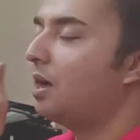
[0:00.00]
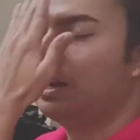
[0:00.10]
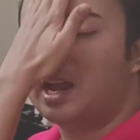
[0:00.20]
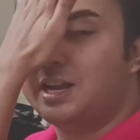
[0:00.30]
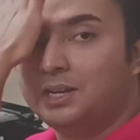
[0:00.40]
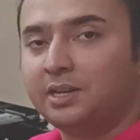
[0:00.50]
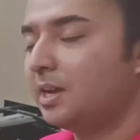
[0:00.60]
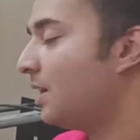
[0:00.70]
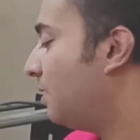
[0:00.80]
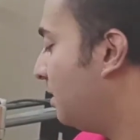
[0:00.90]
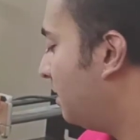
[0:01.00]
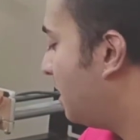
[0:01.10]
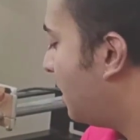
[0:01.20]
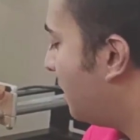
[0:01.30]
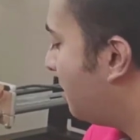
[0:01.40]
a tighter yarn
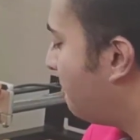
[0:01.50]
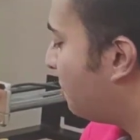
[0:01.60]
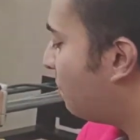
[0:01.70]
um,